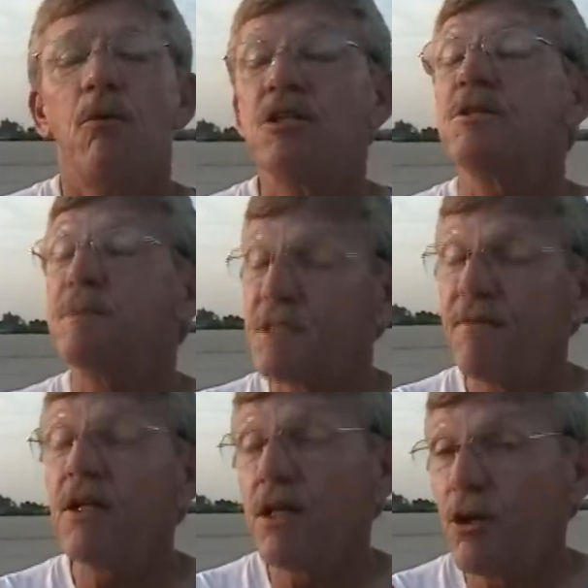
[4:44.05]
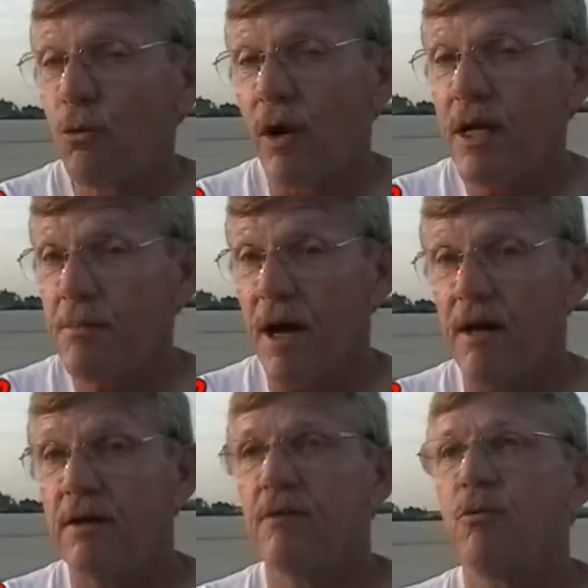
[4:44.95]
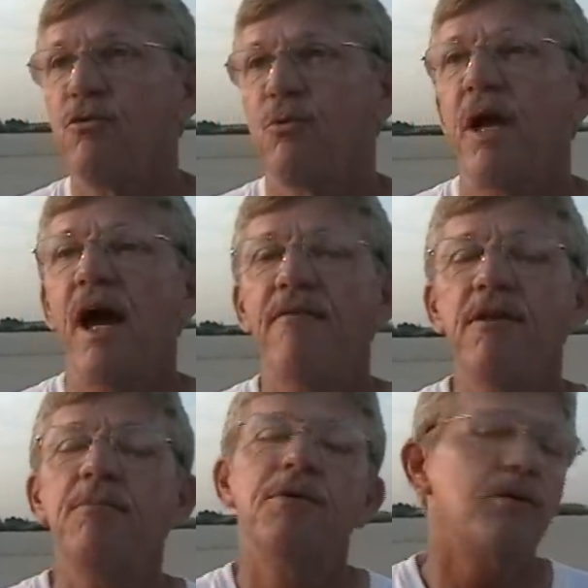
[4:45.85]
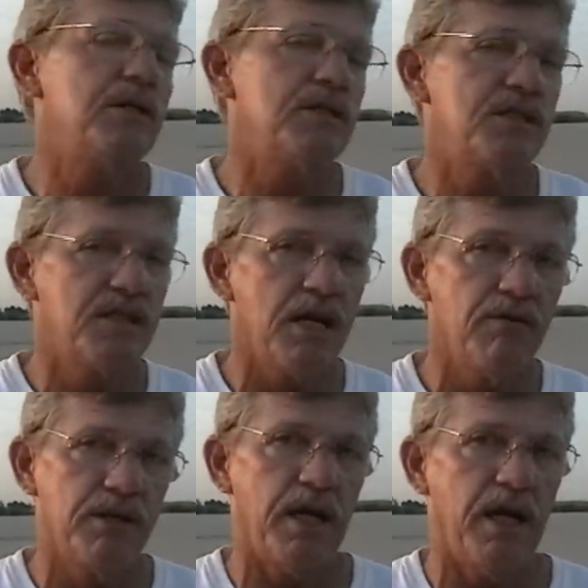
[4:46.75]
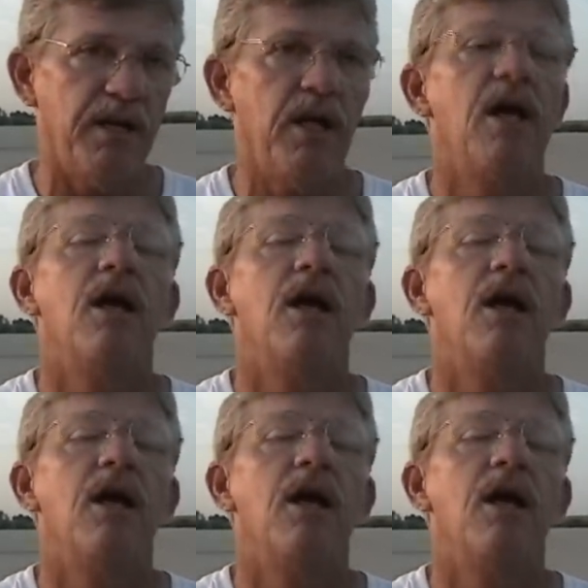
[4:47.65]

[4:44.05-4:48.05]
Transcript: What's specifically great about it was we have the ability to segregate